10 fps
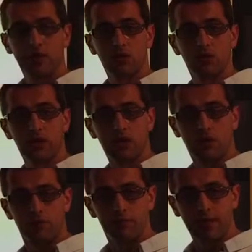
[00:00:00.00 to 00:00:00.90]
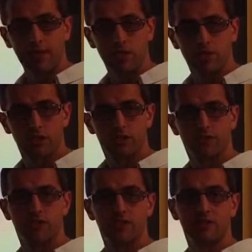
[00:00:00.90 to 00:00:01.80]
on the combination of
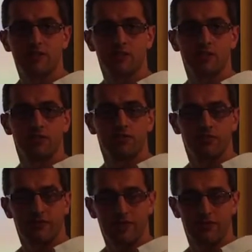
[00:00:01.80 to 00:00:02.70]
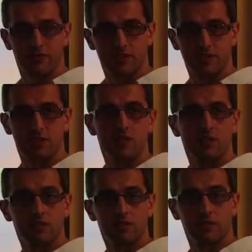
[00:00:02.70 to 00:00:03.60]
genes that you've inherited,
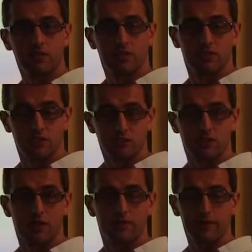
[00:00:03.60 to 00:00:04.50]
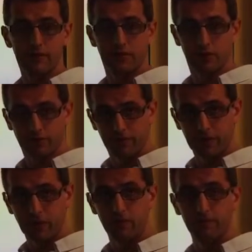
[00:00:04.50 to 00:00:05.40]
we describe the
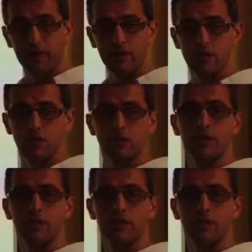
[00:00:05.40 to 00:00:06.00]
combination